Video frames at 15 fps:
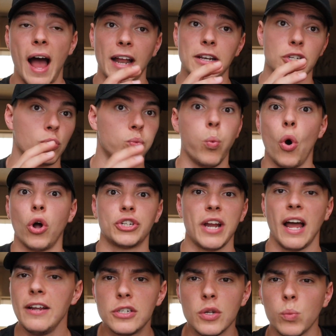and just watched.
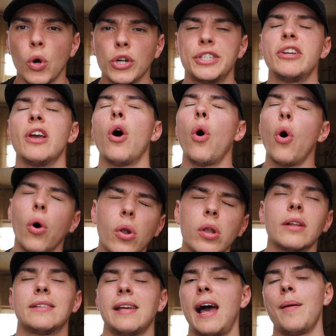I used to watch it all
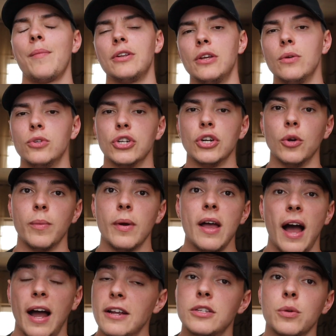the time on YouTube.
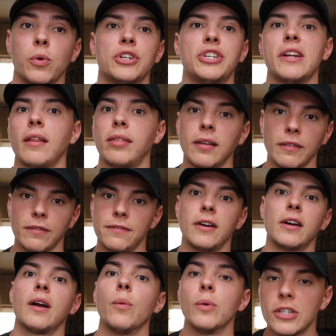I used to watch it and I think,
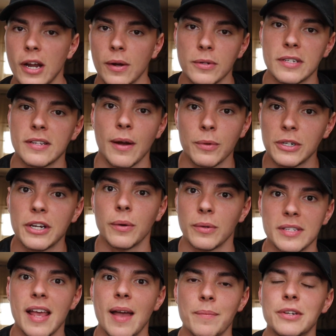fuck, I wish I was
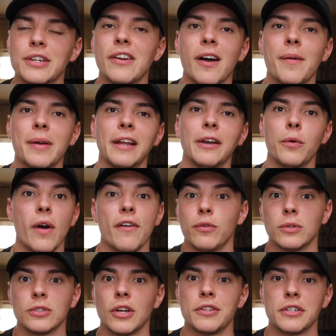them. Do you know what I mean? Whoever
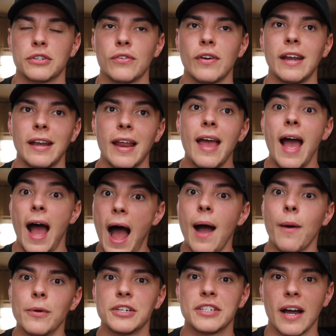was on the screen, I
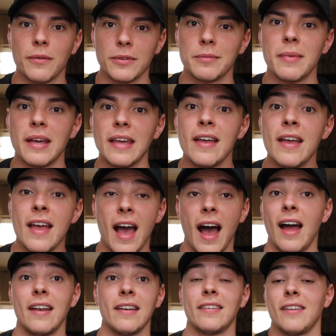wish that was me.
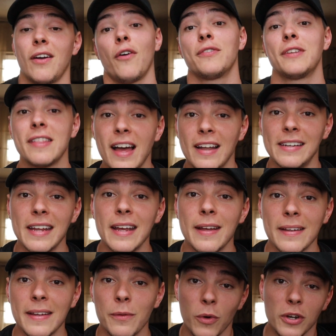And obviously that
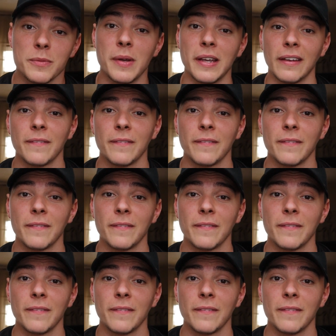day, it was me.